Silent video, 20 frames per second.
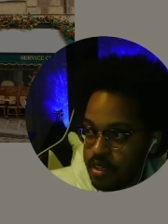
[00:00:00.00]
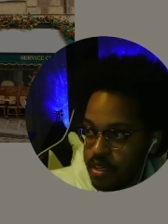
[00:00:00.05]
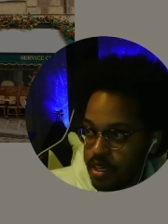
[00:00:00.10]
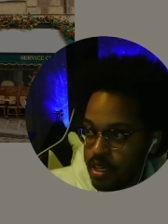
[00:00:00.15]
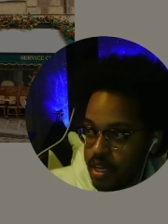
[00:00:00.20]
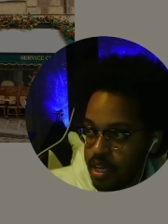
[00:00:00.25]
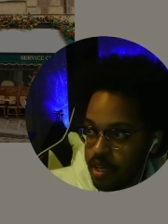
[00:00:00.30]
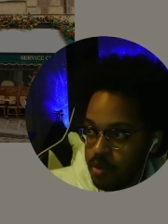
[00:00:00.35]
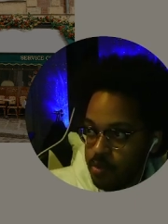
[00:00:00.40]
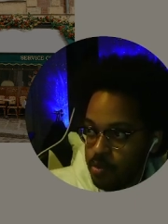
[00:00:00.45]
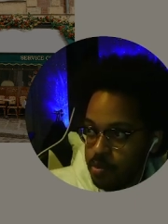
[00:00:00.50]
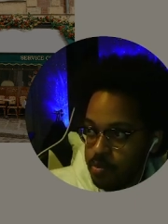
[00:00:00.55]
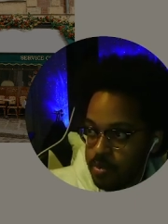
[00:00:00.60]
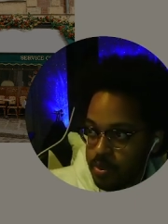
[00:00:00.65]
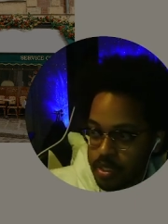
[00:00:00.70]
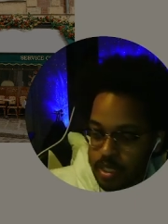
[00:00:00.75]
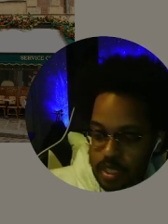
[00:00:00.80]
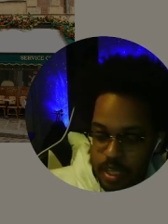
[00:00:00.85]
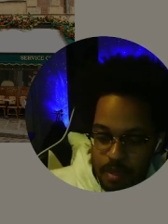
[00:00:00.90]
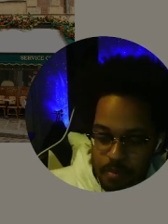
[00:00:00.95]
and we'll put
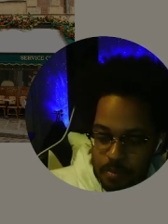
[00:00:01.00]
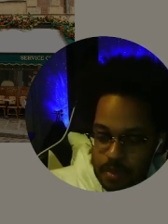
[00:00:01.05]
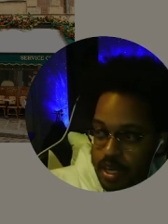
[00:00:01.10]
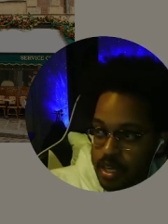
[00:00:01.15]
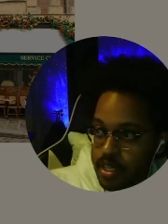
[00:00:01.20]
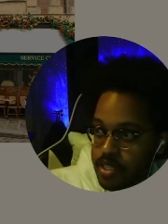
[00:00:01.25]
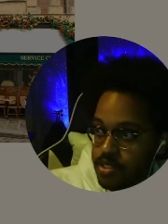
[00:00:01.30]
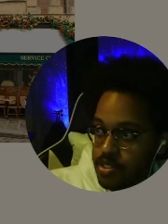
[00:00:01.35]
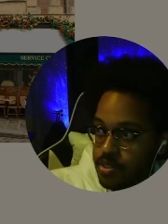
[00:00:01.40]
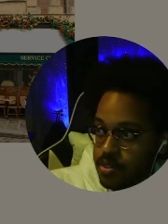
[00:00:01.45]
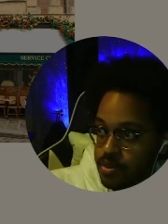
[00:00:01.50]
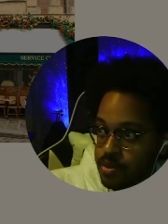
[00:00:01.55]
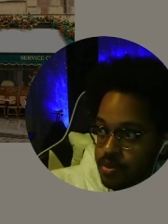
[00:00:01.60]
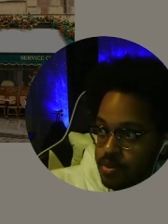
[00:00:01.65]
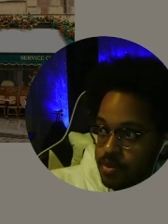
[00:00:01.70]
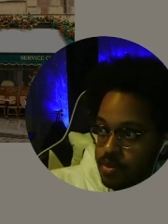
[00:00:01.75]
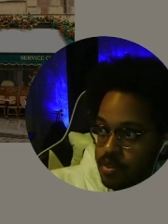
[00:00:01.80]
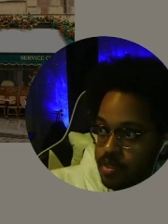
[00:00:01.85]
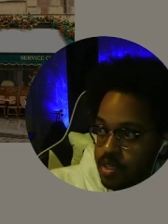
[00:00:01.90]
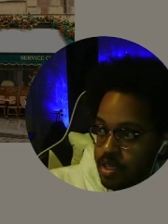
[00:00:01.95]
that back
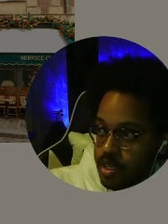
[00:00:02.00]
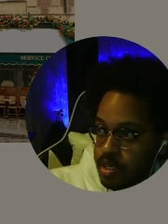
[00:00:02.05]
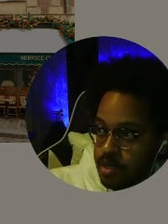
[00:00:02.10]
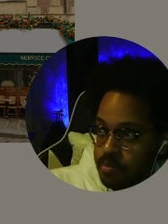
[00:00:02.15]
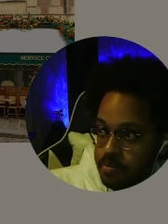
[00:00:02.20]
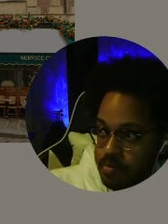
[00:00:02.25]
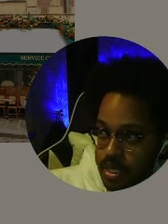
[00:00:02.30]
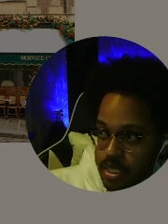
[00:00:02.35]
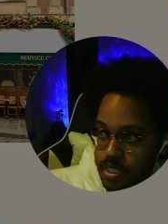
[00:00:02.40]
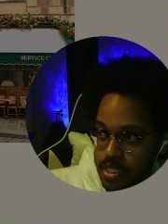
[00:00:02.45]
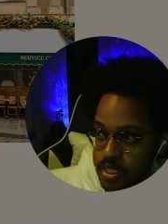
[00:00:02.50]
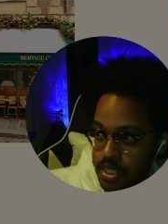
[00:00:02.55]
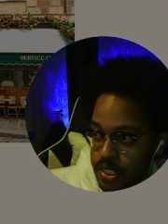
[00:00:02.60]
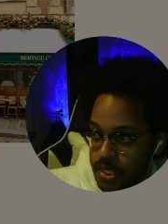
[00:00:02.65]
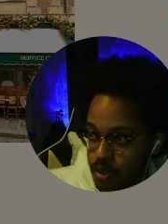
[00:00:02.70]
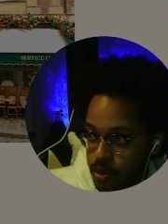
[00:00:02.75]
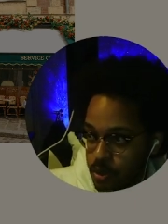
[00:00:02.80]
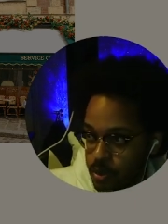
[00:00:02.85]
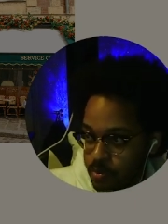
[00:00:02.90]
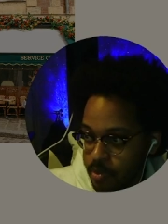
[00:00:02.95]
to Bessie
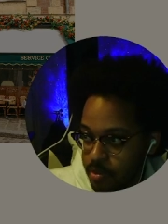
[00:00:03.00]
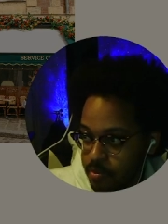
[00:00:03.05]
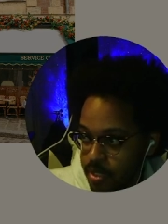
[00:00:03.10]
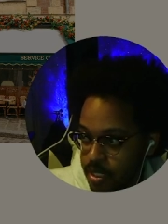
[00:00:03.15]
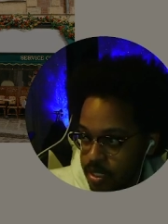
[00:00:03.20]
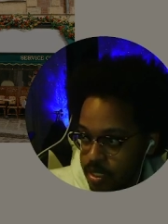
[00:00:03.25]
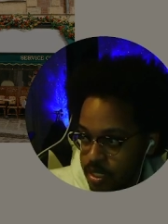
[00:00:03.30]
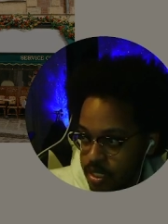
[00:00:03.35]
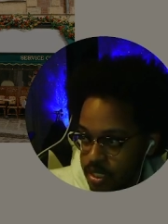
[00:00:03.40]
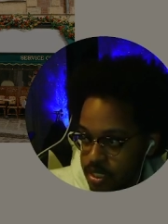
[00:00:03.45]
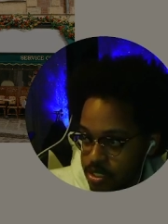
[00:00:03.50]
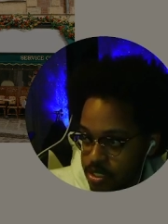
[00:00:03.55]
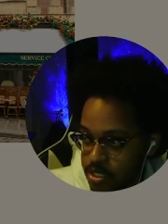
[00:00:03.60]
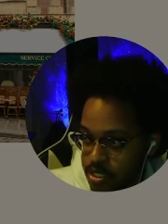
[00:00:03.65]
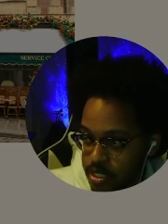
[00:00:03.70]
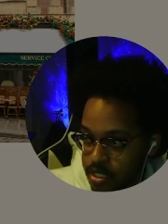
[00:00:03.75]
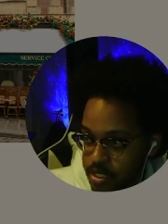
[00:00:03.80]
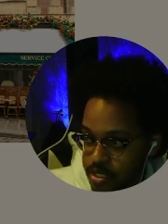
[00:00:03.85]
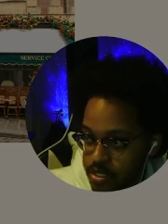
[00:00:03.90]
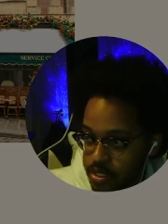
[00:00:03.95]
Coleman because she
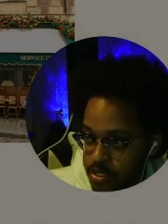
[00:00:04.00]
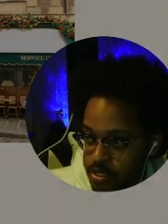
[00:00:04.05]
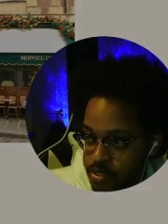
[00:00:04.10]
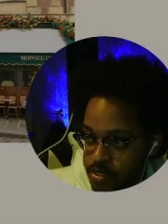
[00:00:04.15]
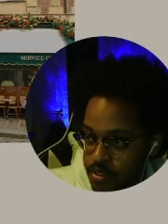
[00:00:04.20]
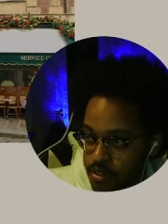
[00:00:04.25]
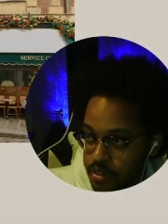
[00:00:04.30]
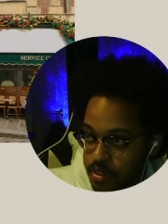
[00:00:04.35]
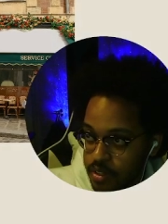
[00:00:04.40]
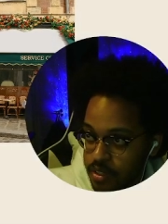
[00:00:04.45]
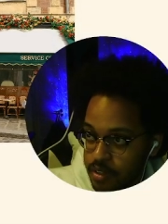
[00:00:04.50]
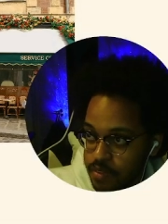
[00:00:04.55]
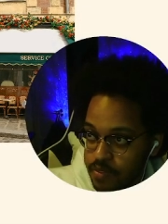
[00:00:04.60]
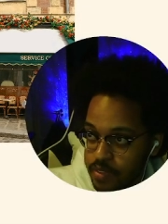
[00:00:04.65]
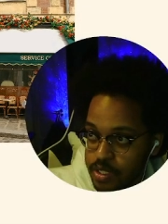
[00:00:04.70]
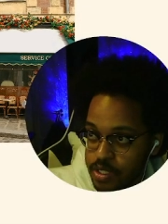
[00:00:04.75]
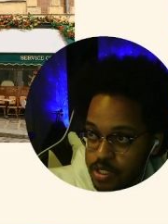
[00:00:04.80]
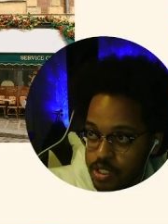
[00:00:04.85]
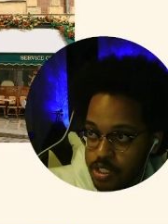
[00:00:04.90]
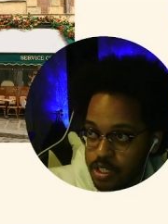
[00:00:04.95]
is the star of
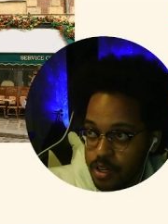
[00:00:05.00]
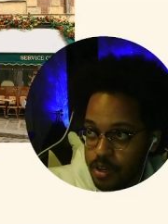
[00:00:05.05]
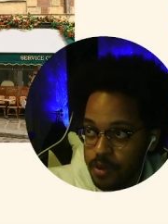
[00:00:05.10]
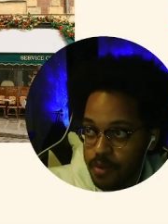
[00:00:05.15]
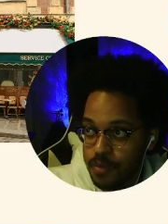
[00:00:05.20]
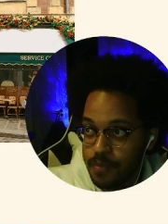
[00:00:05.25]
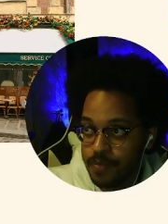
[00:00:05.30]
this show.